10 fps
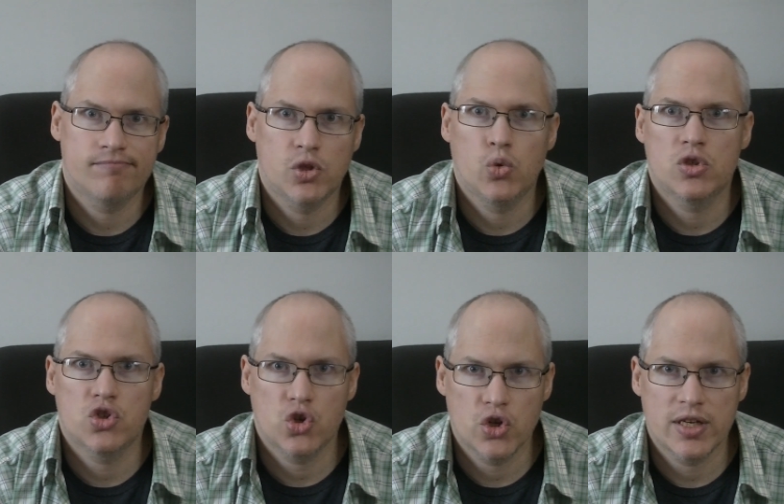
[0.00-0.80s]
to a
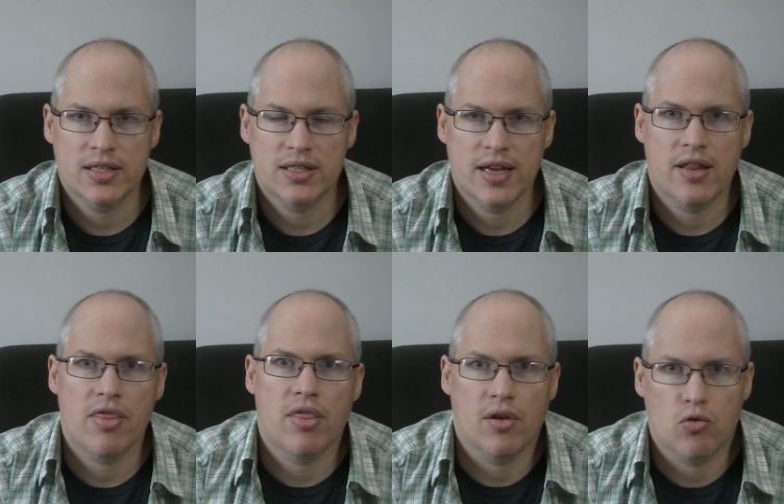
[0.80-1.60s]
certain extent,
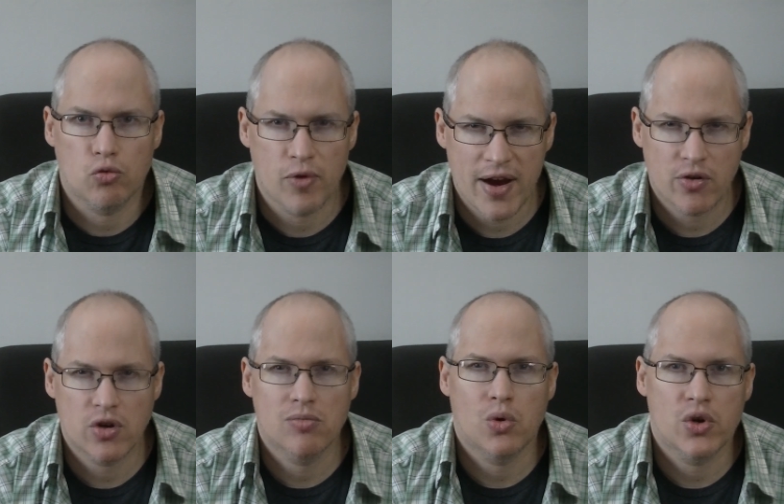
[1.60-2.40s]
the
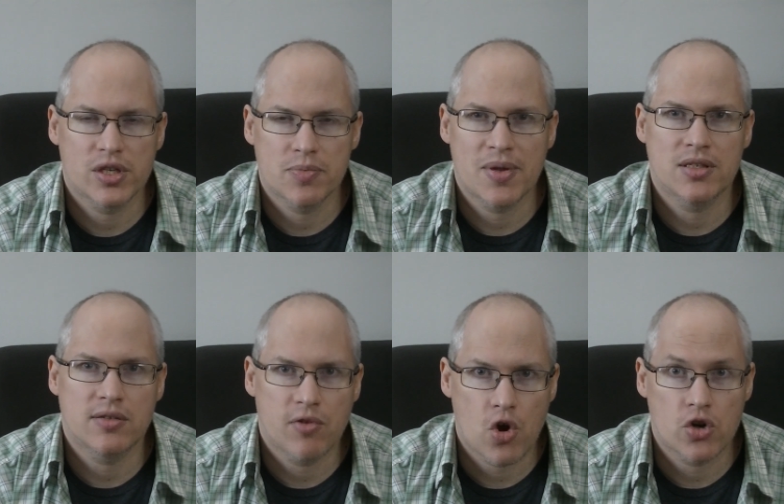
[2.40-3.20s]
rarer, more
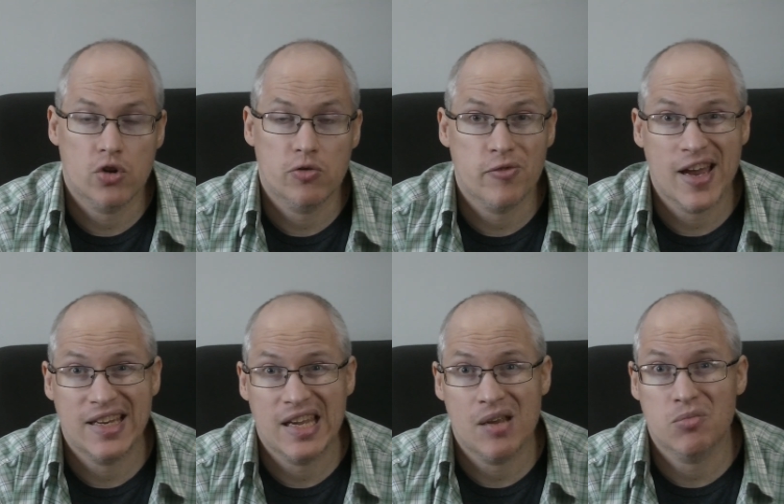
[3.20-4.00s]
expensive, harder to
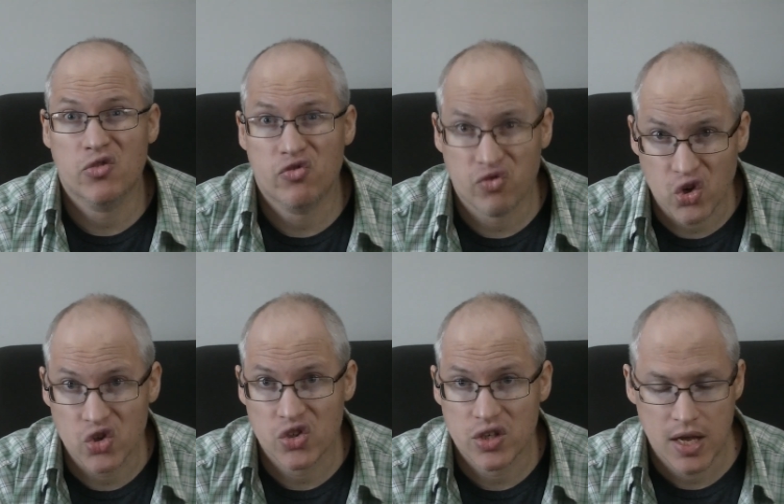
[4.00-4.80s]
find games
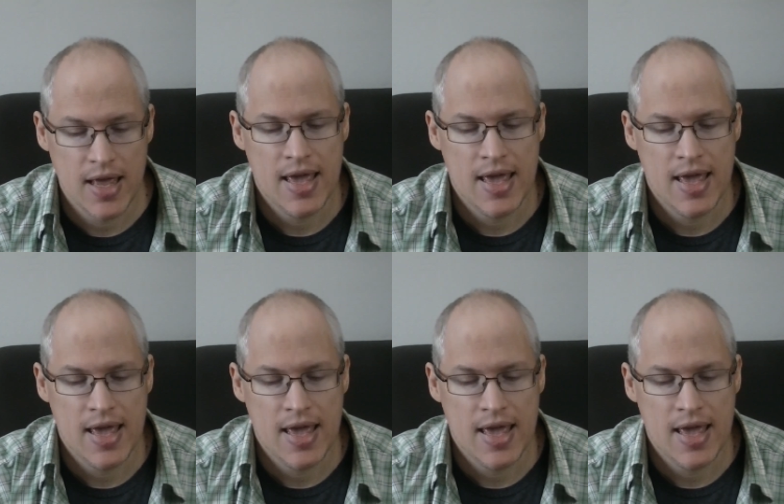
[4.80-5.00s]
first.